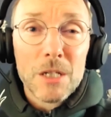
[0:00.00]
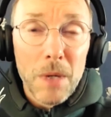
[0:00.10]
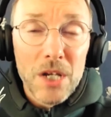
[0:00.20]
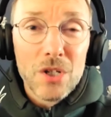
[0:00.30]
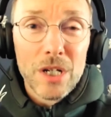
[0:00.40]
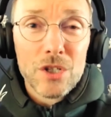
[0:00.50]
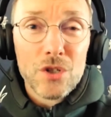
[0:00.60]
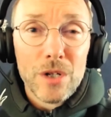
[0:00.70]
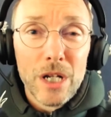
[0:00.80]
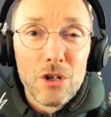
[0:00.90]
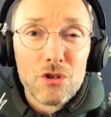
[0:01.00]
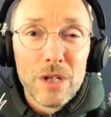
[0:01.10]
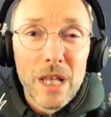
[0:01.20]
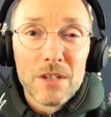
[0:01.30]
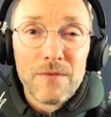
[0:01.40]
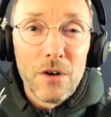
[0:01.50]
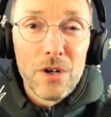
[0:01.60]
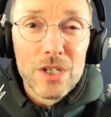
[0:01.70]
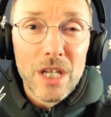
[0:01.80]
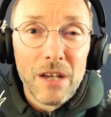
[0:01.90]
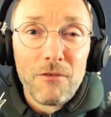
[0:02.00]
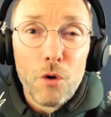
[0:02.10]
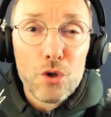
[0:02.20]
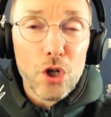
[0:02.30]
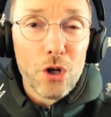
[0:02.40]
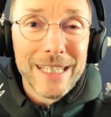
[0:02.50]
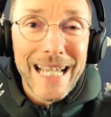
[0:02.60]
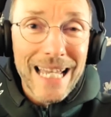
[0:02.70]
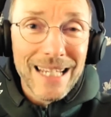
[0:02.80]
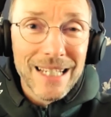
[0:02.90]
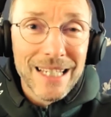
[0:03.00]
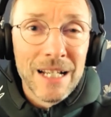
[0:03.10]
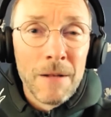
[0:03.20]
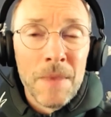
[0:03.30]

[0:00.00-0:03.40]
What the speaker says: special into an industry that's very, say, focused on the assets.